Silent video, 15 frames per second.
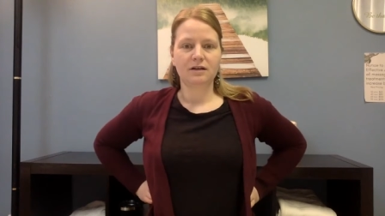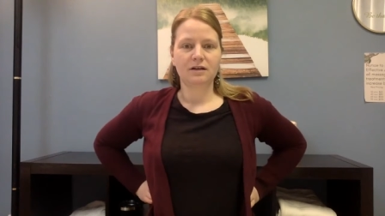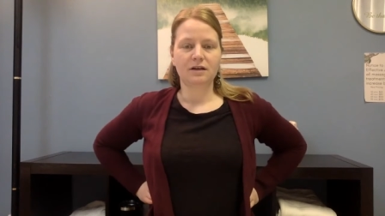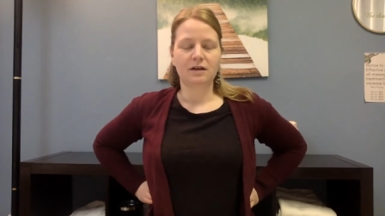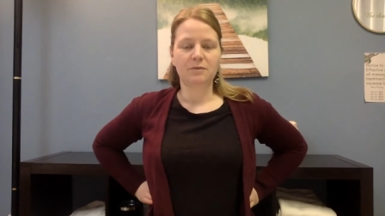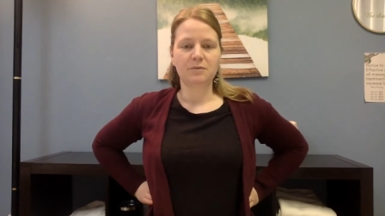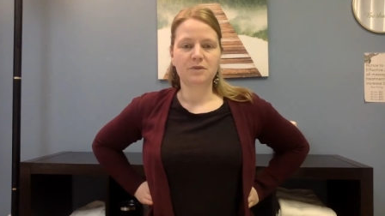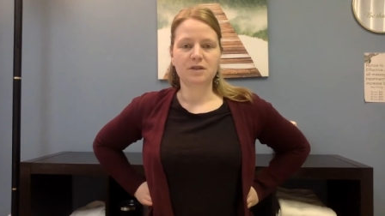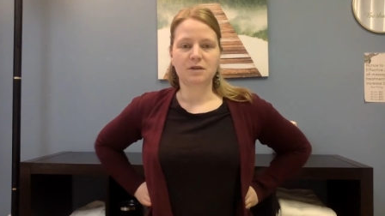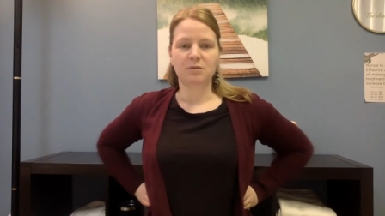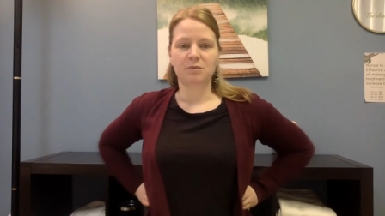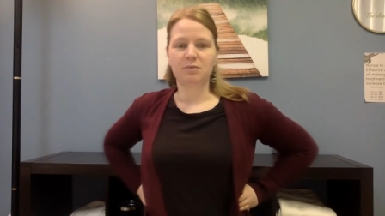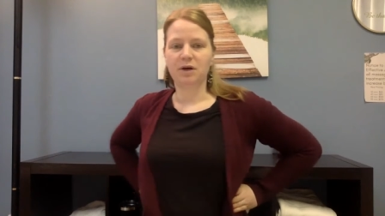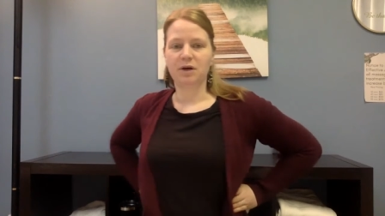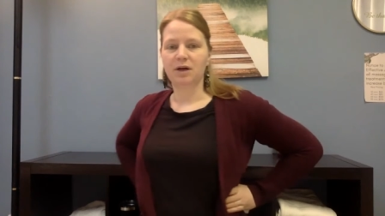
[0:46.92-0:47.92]
come to the
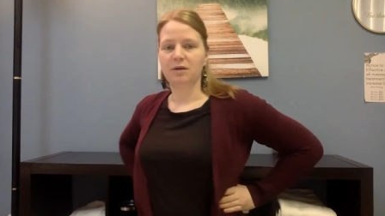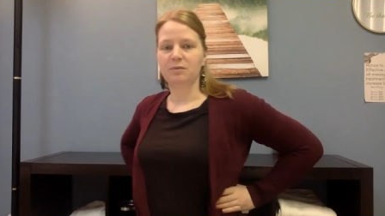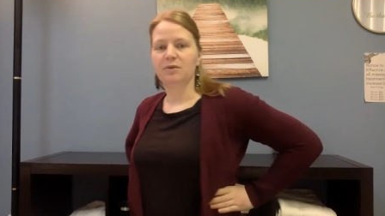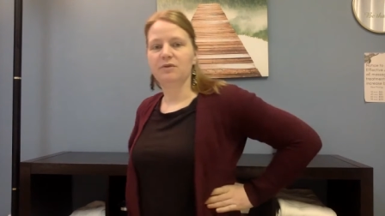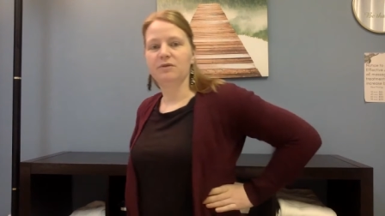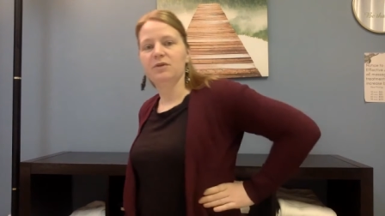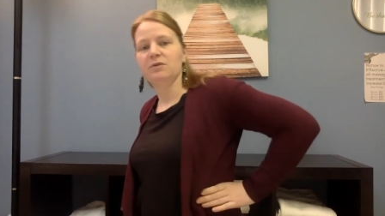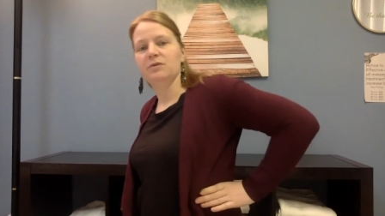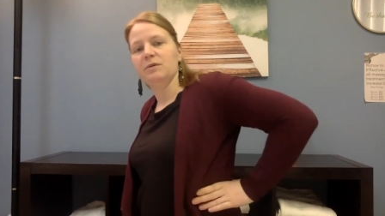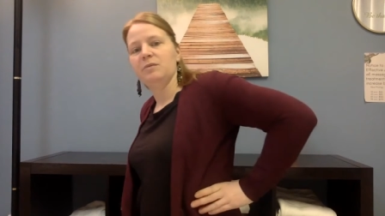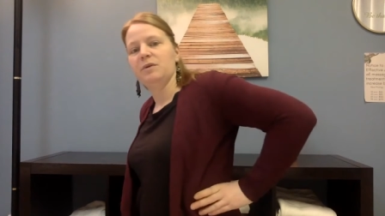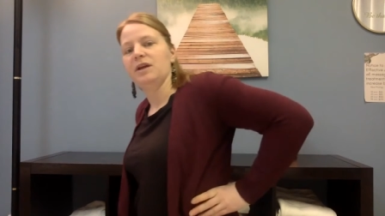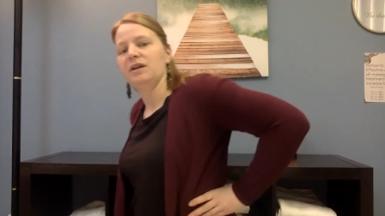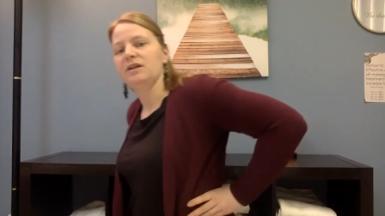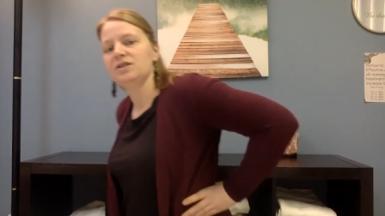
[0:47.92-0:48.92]
bottom of your rib
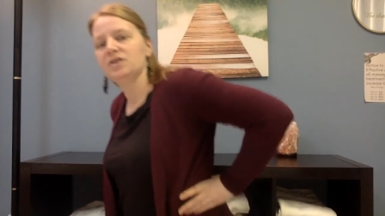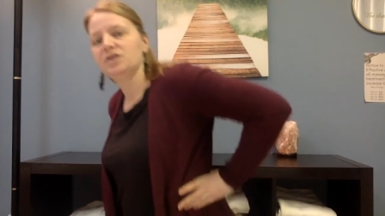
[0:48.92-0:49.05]
cage,